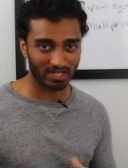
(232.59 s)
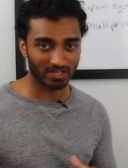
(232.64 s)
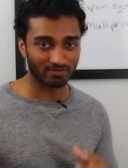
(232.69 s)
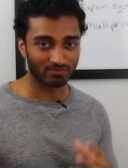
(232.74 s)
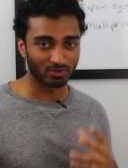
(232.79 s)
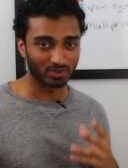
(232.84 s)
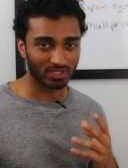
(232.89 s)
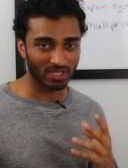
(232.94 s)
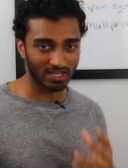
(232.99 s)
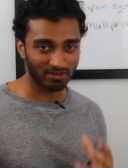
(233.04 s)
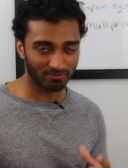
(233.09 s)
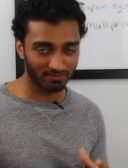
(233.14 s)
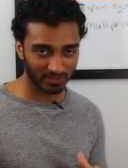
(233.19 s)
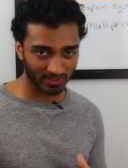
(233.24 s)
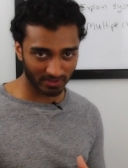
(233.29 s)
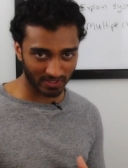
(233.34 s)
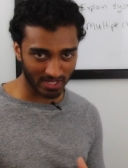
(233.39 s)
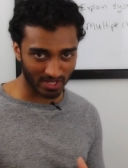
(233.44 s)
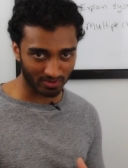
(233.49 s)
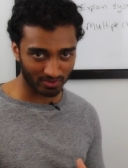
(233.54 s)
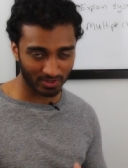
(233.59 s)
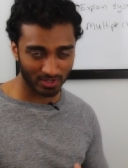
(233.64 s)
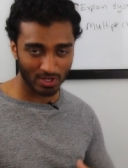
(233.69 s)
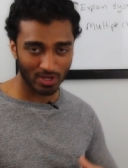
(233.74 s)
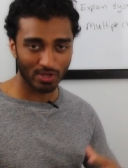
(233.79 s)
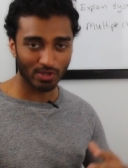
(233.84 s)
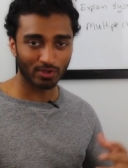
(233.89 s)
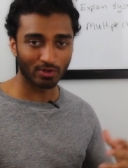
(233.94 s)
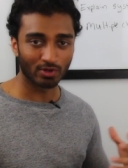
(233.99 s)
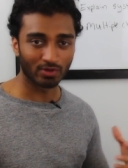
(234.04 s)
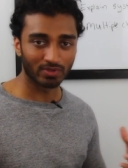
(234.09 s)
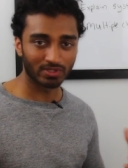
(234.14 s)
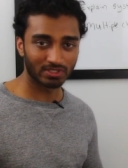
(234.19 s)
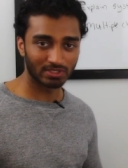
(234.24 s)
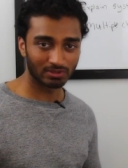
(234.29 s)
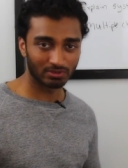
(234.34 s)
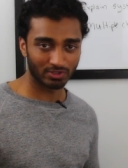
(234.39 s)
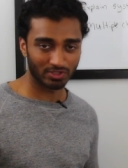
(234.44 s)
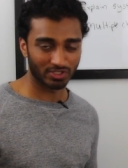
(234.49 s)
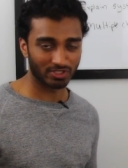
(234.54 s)
And if you can't figure it out, go to the
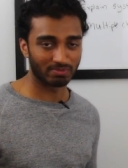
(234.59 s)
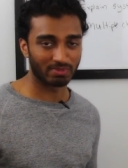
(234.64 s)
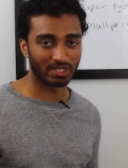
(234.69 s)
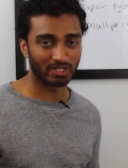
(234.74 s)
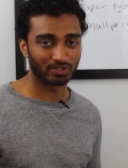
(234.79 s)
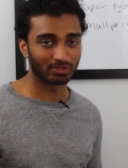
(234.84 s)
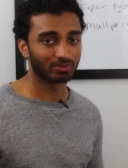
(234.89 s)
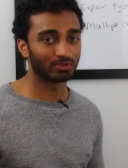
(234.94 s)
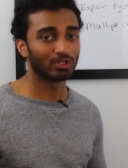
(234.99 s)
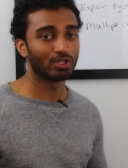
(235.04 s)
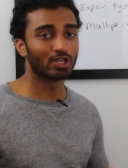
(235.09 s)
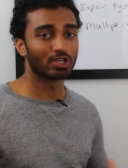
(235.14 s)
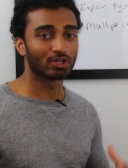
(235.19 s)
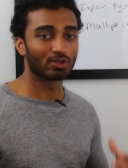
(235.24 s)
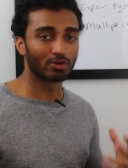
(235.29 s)
solutions manual,